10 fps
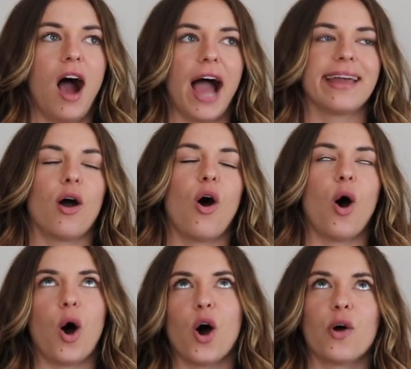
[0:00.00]
I
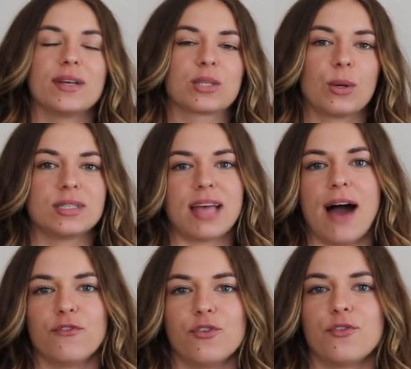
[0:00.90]
always go to
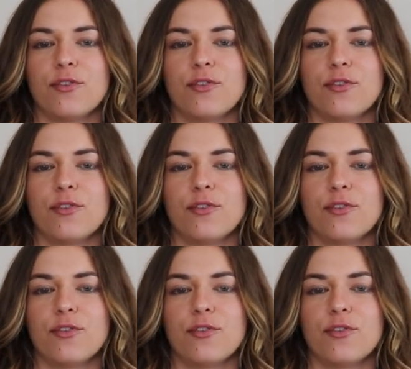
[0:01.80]
Zaful